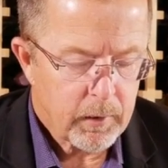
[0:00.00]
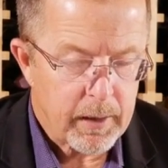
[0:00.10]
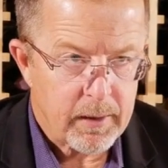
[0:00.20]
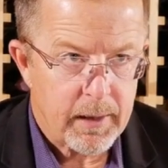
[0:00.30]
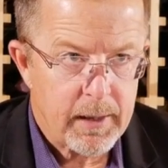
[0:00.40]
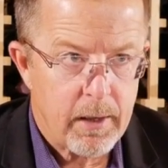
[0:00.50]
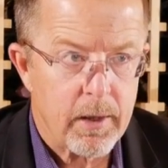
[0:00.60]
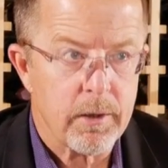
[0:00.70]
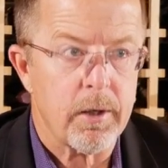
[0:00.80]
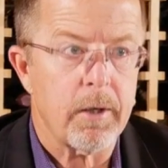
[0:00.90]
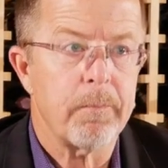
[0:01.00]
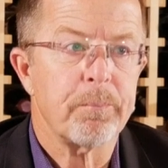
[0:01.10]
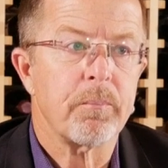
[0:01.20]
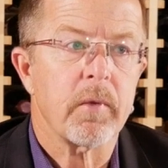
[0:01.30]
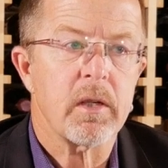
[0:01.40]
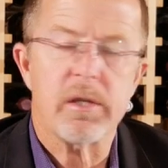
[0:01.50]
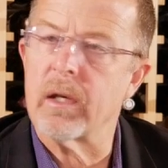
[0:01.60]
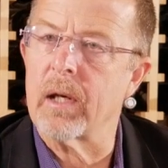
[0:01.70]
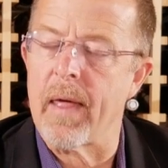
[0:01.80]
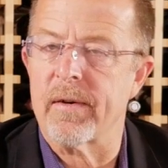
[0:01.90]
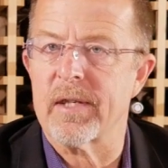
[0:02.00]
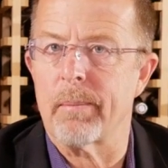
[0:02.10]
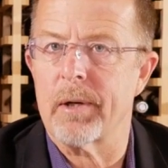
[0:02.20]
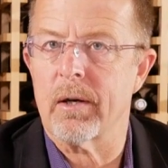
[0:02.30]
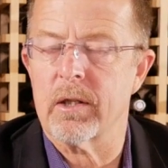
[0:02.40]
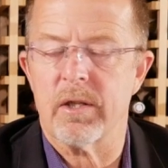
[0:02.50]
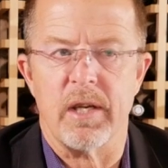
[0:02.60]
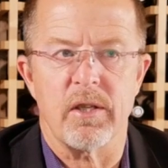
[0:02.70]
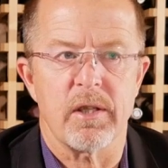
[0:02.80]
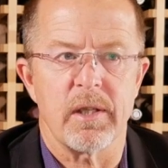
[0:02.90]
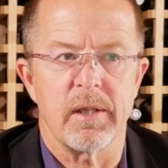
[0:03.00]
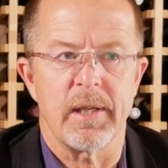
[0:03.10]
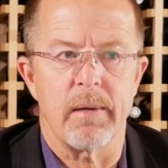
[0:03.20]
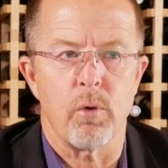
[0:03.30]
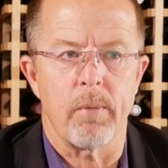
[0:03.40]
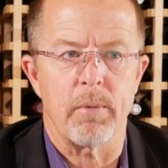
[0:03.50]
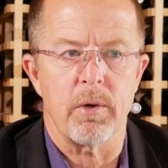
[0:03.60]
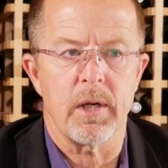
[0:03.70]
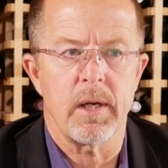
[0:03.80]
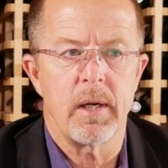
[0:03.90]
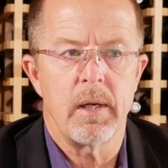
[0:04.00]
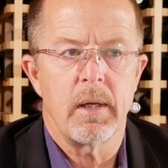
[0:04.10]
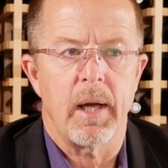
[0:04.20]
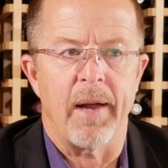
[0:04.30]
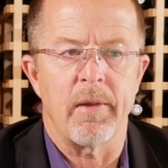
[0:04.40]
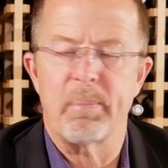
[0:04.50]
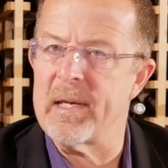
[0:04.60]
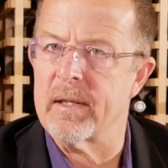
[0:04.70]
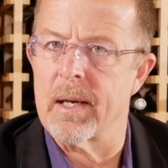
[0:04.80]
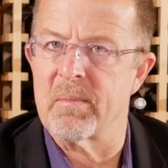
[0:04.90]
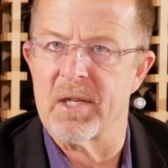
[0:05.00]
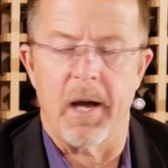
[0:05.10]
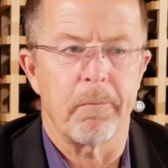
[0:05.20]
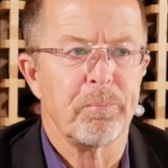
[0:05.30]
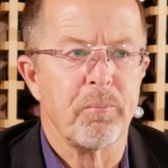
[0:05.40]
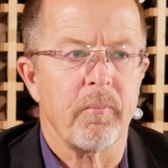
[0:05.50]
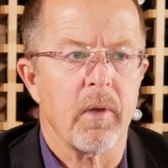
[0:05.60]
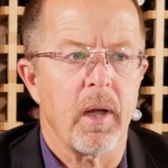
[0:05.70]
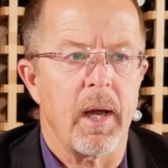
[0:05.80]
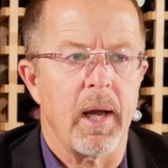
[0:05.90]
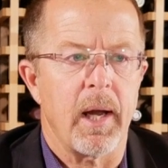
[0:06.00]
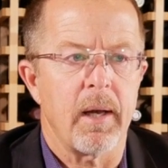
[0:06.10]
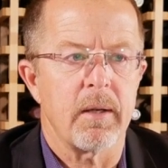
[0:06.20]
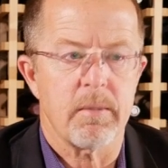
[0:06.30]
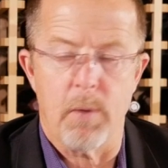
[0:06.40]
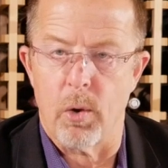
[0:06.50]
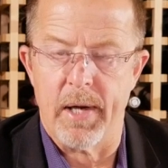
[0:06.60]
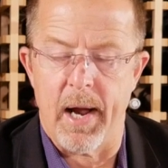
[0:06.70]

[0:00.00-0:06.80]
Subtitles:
Yeah, the character, still a lot of the same characters, they just get more muted, and the peat comes out, and smoke.